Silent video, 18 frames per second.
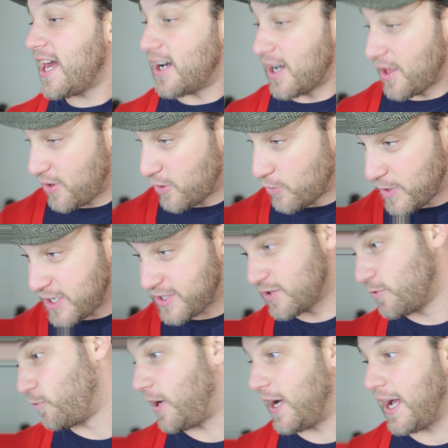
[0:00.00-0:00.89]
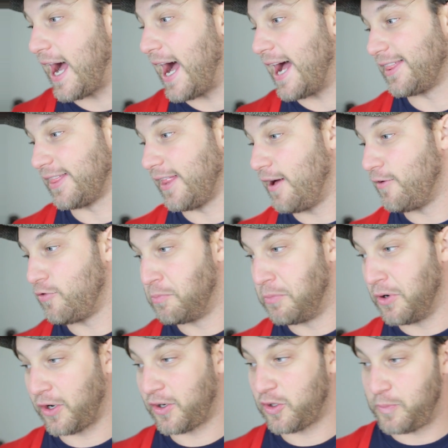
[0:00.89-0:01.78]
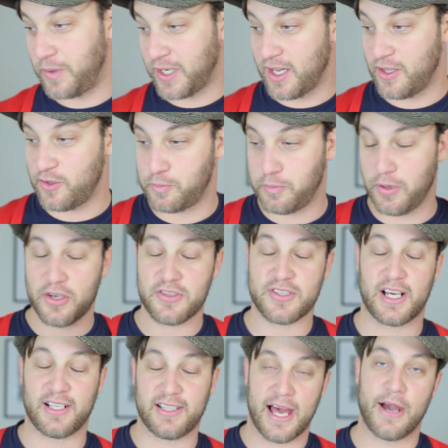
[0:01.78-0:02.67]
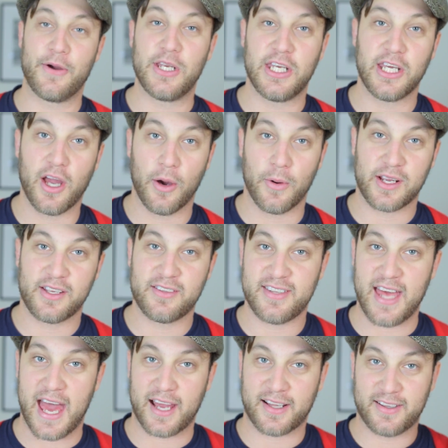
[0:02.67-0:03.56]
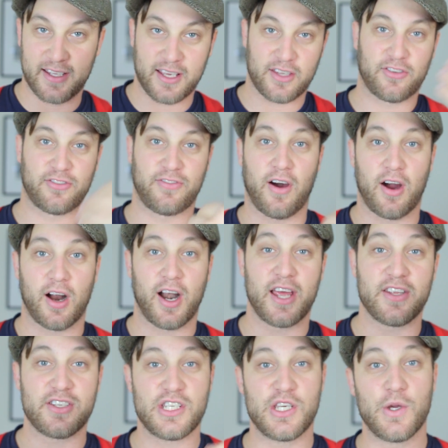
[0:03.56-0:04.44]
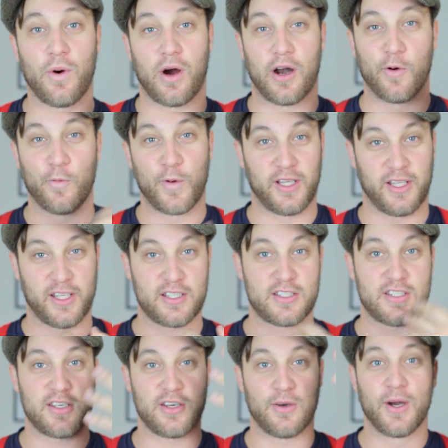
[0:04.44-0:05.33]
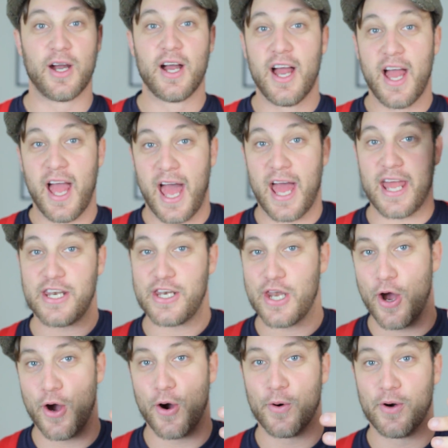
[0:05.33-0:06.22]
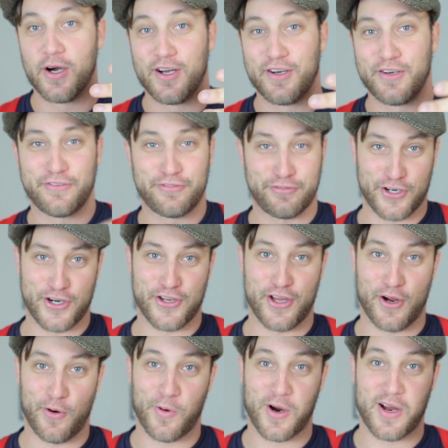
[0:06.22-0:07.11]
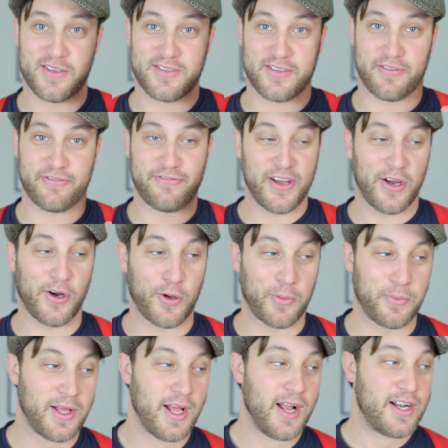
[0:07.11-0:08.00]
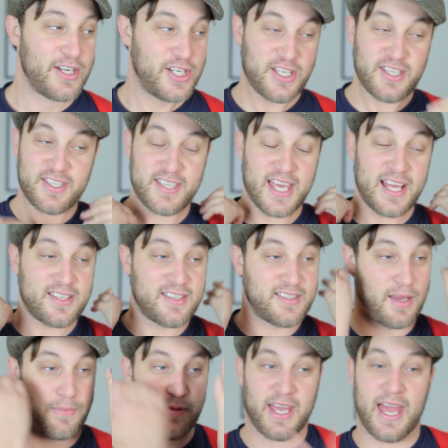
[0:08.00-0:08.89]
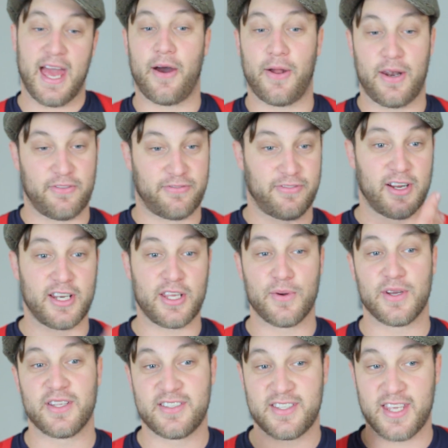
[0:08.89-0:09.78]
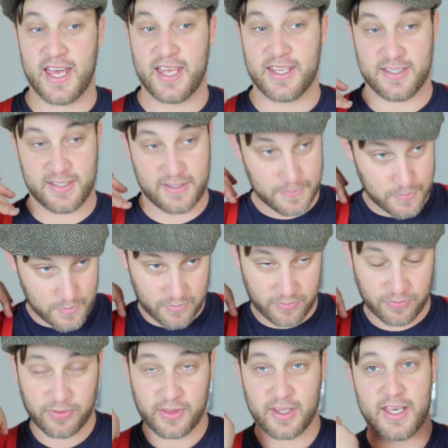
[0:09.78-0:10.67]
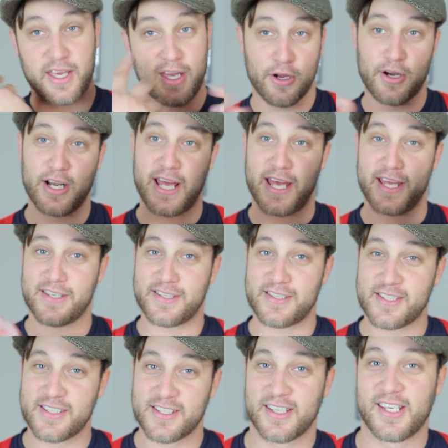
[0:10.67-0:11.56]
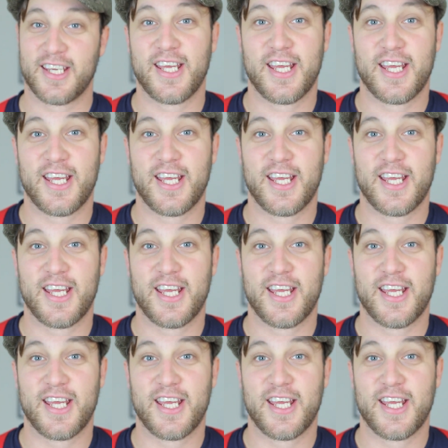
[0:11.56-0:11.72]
Yet another reason why I love books, because books allow you to go exactly as far as you are willing to and no further, whereas a film just sets something out in front of you and says, here it is.